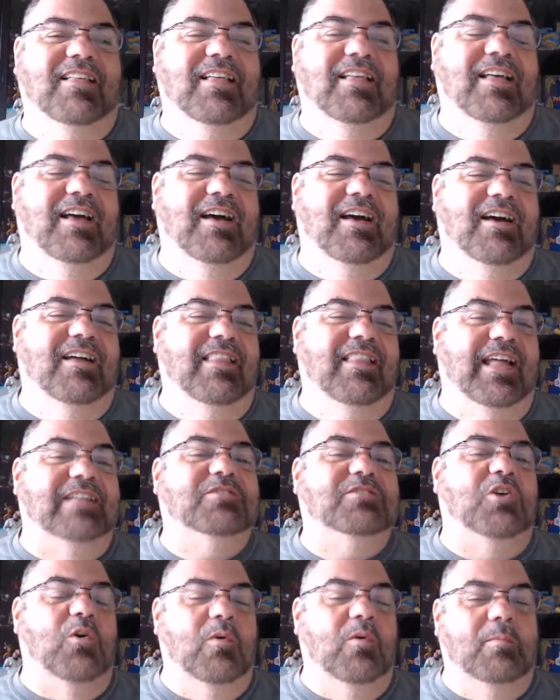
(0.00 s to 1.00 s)
That's
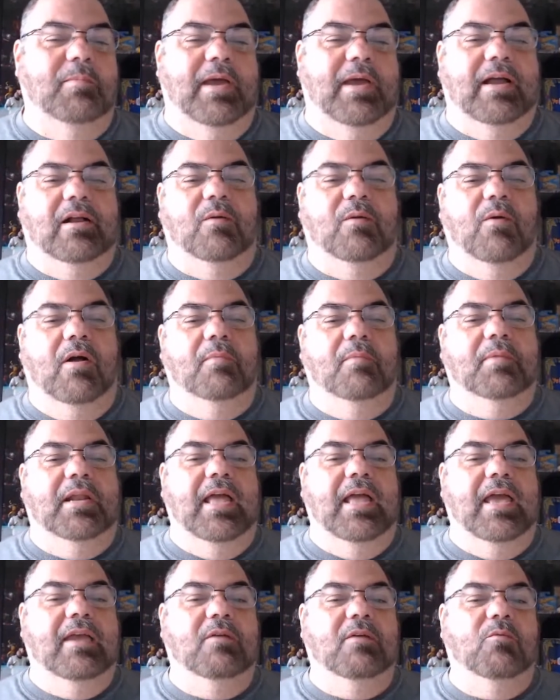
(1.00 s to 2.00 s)
going back well. But
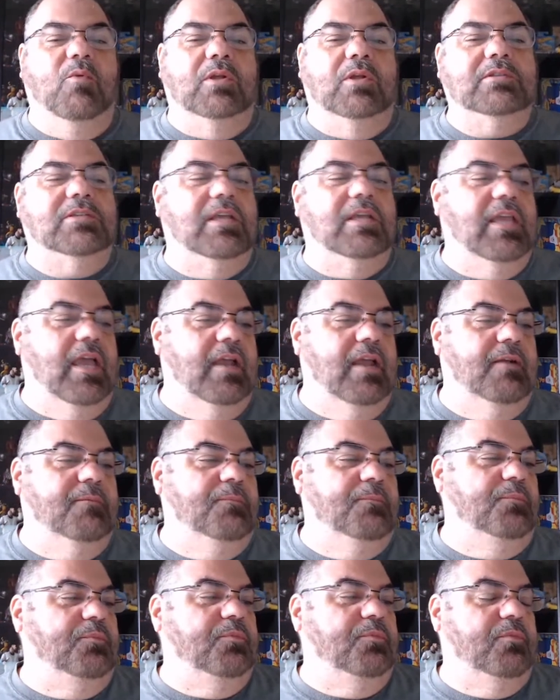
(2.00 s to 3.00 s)
hey, once
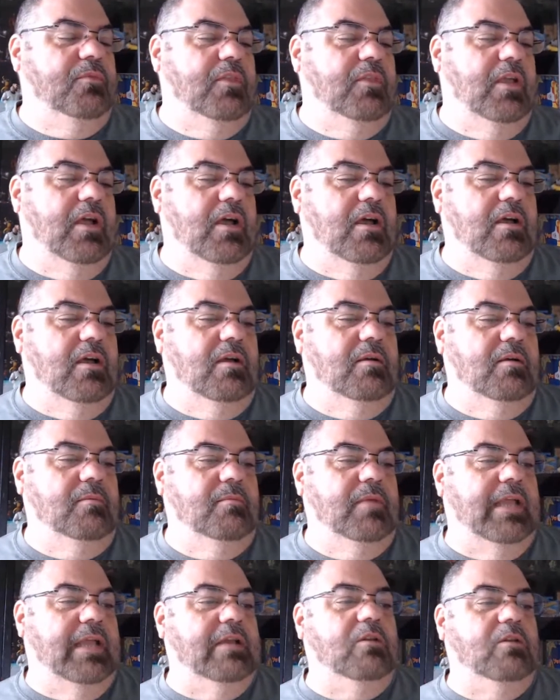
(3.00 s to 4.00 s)
again,
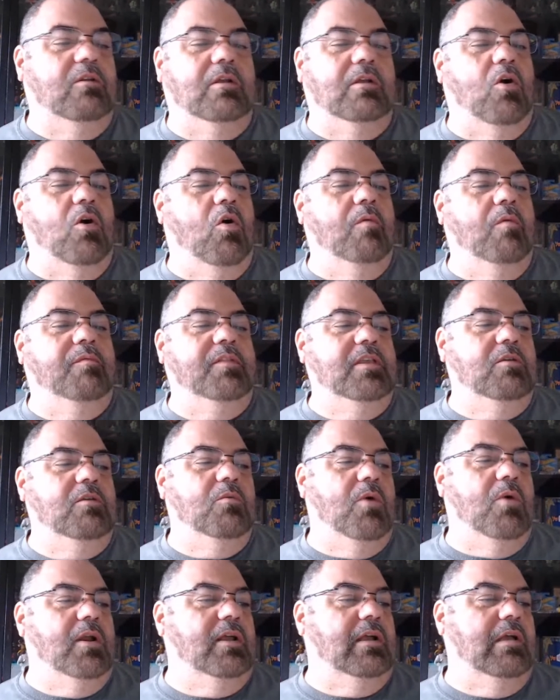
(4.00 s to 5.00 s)
and hopefully you
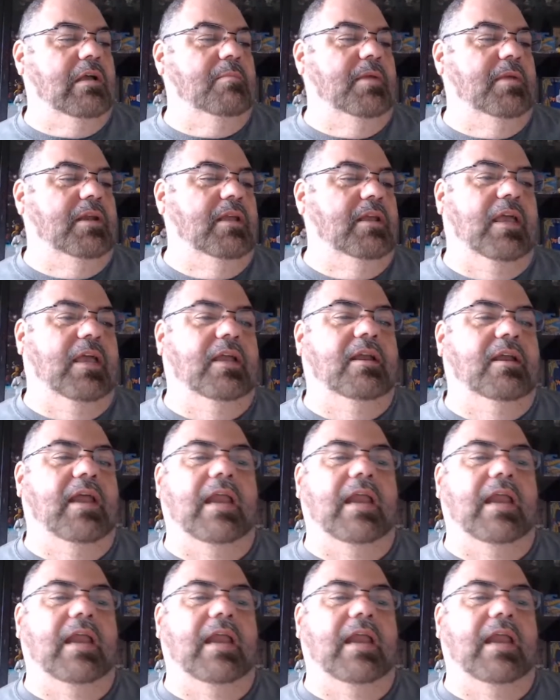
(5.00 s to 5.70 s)
want to come in again.